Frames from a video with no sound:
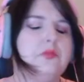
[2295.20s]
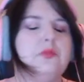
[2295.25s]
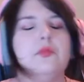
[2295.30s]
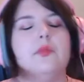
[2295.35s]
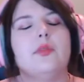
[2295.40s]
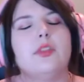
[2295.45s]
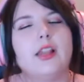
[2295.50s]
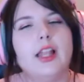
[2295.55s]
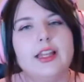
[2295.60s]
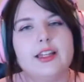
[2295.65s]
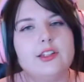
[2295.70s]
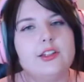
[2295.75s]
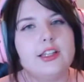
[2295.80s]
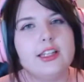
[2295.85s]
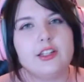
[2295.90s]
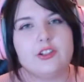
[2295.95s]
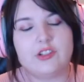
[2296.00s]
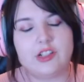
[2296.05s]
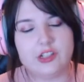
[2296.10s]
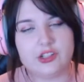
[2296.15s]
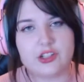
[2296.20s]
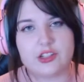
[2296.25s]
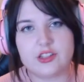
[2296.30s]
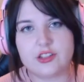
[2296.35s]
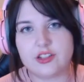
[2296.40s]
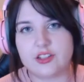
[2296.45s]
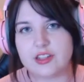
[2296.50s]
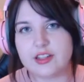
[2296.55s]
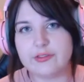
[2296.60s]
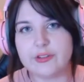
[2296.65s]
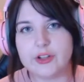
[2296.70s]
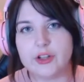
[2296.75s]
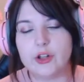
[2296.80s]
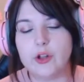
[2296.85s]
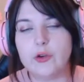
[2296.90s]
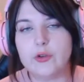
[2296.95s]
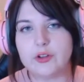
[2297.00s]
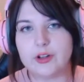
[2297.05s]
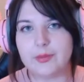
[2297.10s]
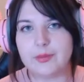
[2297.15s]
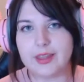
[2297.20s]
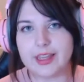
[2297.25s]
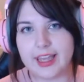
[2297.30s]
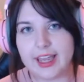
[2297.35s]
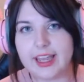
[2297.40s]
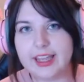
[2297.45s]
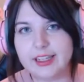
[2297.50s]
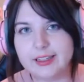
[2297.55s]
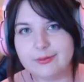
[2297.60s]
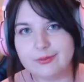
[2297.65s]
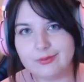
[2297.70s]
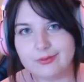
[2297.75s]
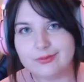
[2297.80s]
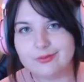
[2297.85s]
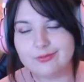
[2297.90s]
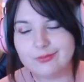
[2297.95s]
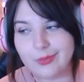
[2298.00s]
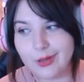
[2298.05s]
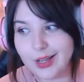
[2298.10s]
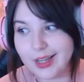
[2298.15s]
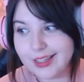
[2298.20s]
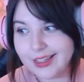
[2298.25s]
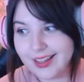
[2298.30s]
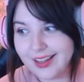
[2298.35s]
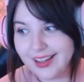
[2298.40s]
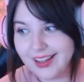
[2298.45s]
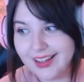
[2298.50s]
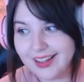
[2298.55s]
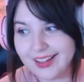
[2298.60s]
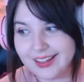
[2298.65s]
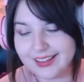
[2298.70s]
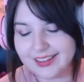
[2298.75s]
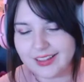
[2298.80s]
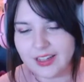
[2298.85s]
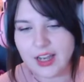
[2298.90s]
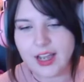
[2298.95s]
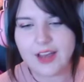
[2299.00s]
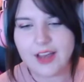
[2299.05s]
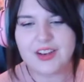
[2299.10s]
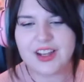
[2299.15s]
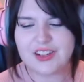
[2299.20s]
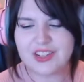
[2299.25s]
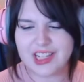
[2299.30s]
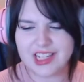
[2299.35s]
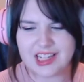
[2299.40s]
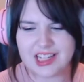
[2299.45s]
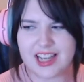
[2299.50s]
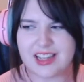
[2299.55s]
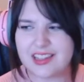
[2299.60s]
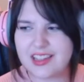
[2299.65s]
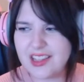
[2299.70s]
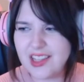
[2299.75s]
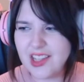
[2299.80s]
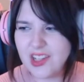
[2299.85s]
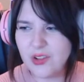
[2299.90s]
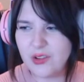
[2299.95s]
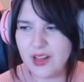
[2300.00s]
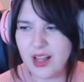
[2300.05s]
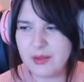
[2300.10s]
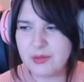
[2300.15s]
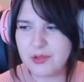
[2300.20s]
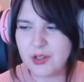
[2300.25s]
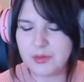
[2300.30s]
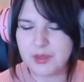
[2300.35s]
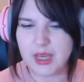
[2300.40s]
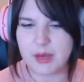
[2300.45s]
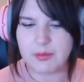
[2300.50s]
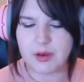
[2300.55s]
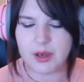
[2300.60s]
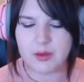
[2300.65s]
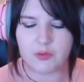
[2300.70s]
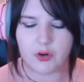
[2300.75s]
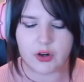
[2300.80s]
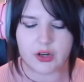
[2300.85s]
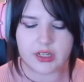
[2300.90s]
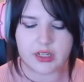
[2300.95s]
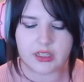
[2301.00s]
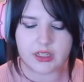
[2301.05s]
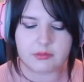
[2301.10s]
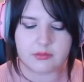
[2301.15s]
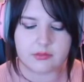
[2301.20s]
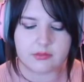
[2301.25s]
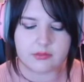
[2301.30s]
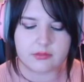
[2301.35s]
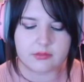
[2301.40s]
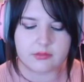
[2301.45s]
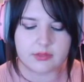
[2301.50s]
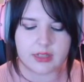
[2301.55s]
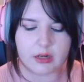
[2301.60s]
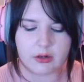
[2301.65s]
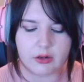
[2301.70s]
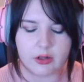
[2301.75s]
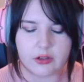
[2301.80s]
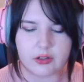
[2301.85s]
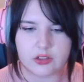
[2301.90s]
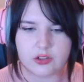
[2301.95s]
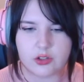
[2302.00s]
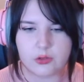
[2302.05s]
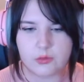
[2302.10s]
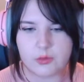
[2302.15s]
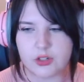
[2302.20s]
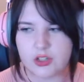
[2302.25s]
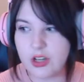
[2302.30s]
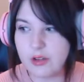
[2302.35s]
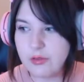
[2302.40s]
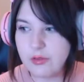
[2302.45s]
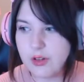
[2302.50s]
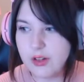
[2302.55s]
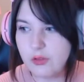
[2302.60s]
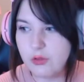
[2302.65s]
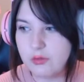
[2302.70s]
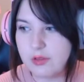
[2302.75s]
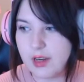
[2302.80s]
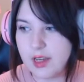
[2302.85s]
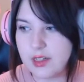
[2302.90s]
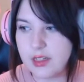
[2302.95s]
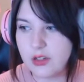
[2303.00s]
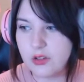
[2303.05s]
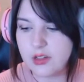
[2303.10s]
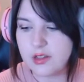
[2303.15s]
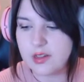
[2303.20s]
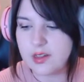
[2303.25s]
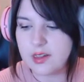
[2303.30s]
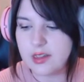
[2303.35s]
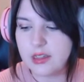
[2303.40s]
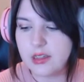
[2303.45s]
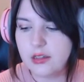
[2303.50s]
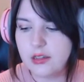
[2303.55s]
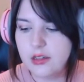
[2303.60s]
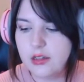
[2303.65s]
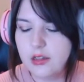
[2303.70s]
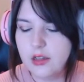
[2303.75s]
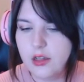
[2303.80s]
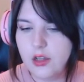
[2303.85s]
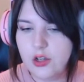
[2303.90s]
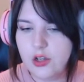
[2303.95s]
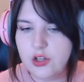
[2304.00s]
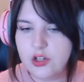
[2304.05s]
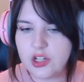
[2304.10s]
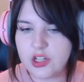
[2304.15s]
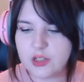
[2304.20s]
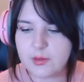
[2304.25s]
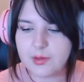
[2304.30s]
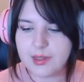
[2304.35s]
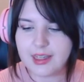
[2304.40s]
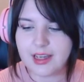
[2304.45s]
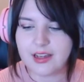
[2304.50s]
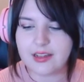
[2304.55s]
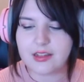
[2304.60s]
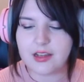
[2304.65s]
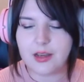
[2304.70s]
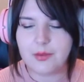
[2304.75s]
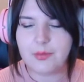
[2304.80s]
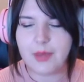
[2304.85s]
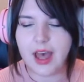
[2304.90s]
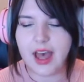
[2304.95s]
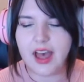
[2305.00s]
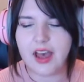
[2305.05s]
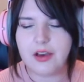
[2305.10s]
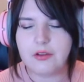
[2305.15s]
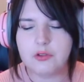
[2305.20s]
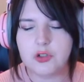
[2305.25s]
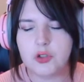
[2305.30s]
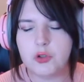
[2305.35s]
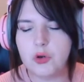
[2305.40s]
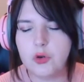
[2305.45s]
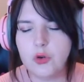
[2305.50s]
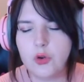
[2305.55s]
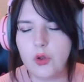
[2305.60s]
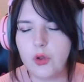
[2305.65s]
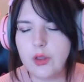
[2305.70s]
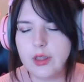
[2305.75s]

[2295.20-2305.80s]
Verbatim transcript: Like, literally, just, just even load up the game. I can't. I haven't actually tested the new laptop yet, but I'm worried I'm downloading too much stuff on it already, honestly. Just because I'm paranoid.